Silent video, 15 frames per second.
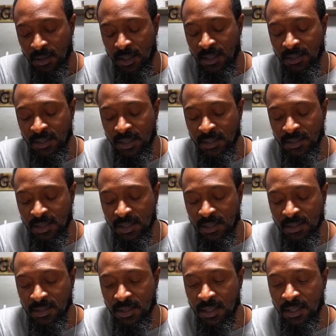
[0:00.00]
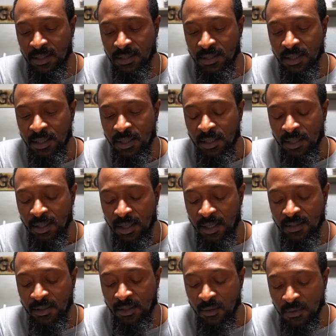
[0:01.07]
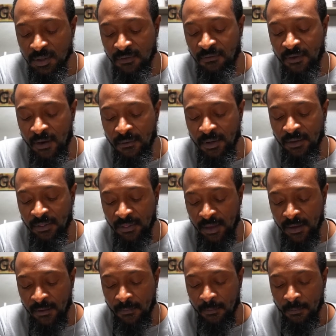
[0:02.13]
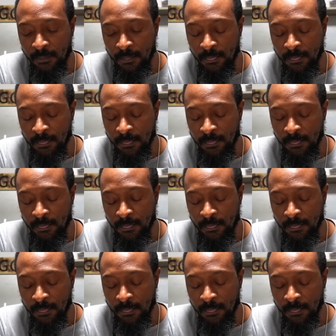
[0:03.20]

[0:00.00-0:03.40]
Is a Luciferian thing?